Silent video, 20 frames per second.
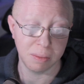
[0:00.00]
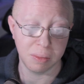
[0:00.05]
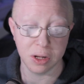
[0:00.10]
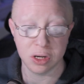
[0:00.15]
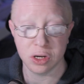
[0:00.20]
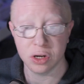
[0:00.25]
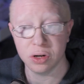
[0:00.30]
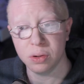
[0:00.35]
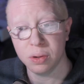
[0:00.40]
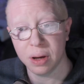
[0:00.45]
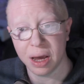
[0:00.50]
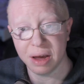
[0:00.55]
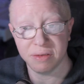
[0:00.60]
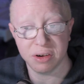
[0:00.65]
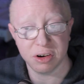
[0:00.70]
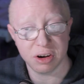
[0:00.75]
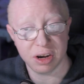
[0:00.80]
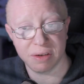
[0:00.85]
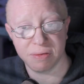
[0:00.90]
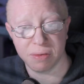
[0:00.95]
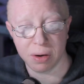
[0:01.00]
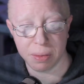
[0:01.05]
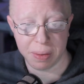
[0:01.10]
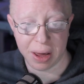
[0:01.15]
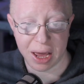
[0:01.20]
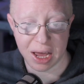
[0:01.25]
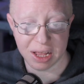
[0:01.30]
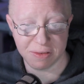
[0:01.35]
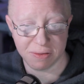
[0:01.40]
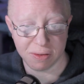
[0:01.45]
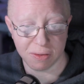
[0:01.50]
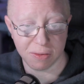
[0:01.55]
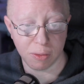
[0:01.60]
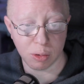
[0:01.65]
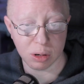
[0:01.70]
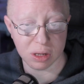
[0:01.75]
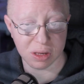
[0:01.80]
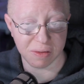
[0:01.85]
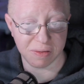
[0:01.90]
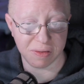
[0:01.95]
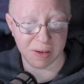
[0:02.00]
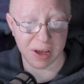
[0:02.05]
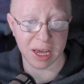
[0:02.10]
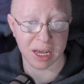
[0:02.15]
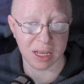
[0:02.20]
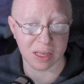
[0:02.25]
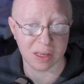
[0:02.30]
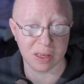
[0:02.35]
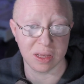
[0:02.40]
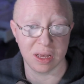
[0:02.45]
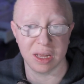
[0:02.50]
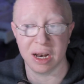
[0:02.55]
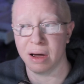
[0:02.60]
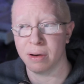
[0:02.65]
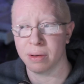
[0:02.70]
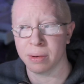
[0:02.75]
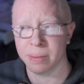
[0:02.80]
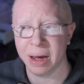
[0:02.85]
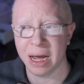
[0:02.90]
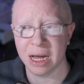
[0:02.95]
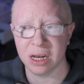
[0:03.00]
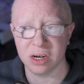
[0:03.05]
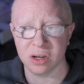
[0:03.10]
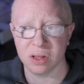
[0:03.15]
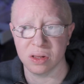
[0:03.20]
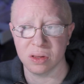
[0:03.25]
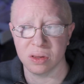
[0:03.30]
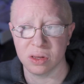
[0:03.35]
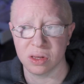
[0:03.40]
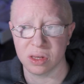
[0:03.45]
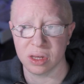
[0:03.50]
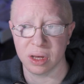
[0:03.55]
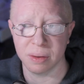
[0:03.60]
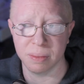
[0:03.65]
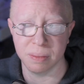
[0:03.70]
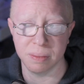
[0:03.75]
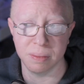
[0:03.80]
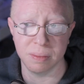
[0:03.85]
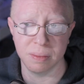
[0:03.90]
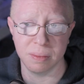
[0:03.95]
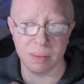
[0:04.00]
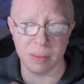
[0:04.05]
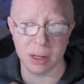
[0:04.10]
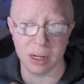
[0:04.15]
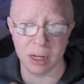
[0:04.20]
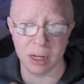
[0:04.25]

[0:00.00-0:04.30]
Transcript: but you do have your different pads for voice effects, and I would imagine some